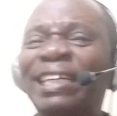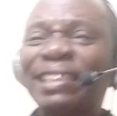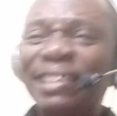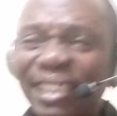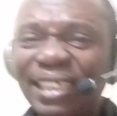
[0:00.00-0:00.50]

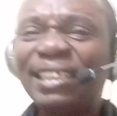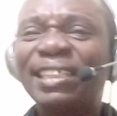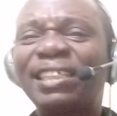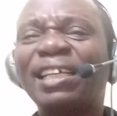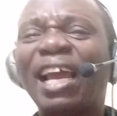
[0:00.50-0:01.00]

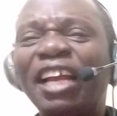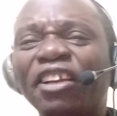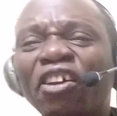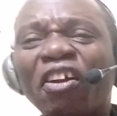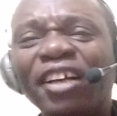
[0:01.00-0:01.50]
these
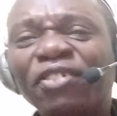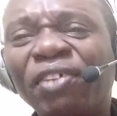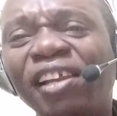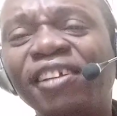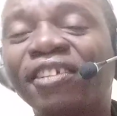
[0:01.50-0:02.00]
endurance
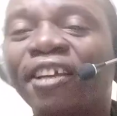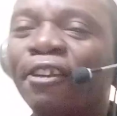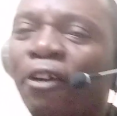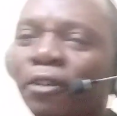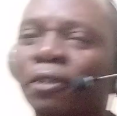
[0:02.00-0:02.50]
feelings
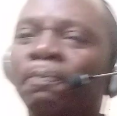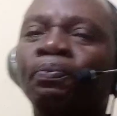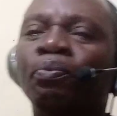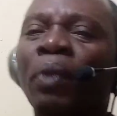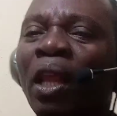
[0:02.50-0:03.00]
in us?
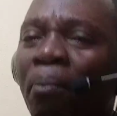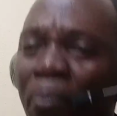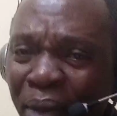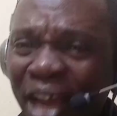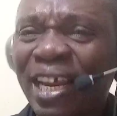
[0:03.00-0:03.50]

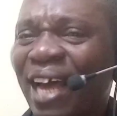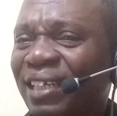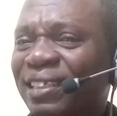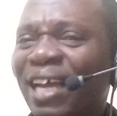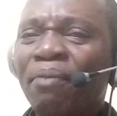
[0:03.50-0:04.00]
Many at
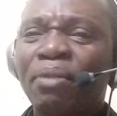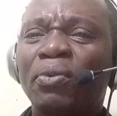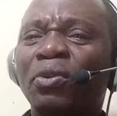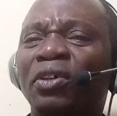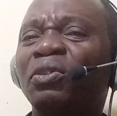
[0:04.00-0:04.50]
the time, people
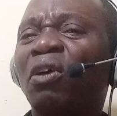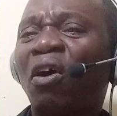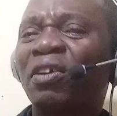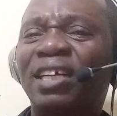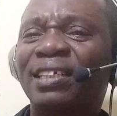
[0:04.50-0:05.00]
does not
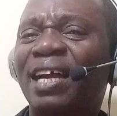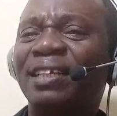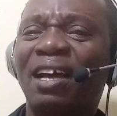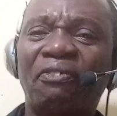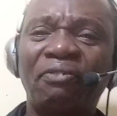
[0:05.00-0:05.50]
understand
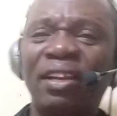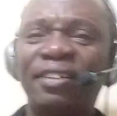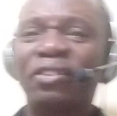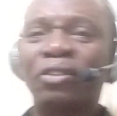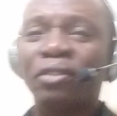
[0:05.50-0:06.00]
their
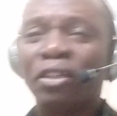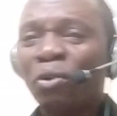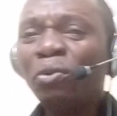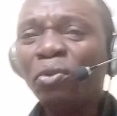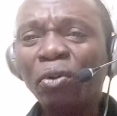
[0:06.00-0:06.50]
feelings. They
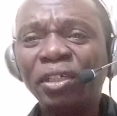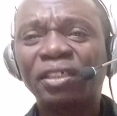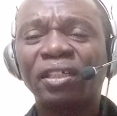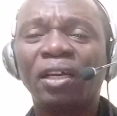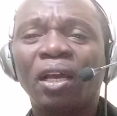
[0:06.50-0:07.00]
don't know
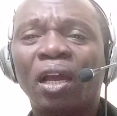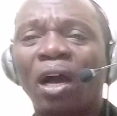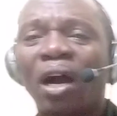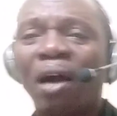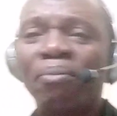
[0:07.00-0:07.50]
it.
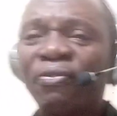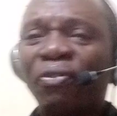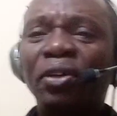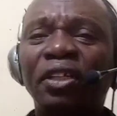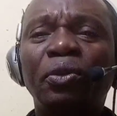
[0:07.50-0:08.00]

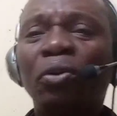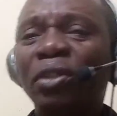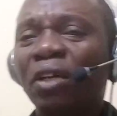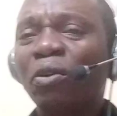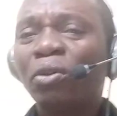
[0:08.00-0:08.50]
Before they know,
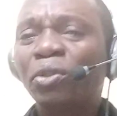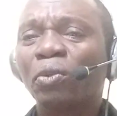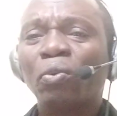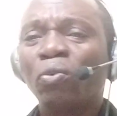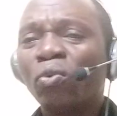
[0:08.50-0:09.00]
they go to
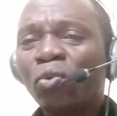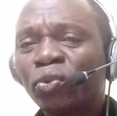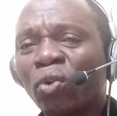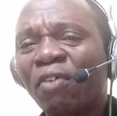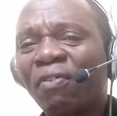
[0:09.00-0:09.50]

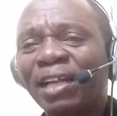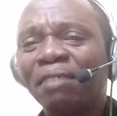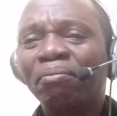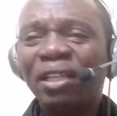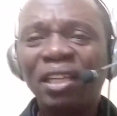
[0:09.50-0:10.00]
whosoever they
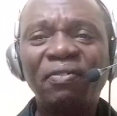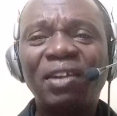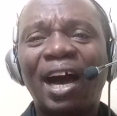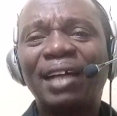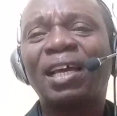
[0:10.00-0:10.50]
believe
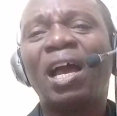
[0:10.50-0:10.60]
that